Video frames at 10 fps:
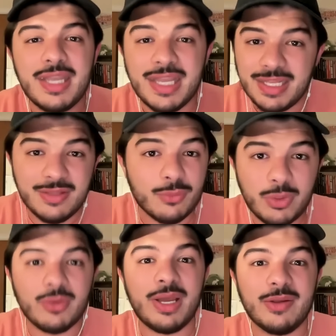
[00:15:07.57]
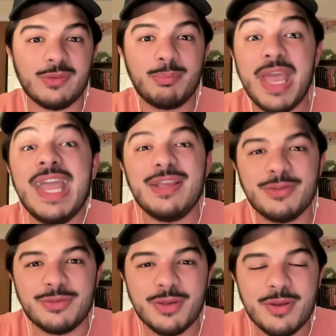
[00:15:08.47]
in his wheelhouse
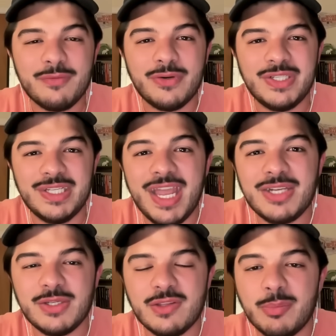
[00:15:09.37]
pays for DHs,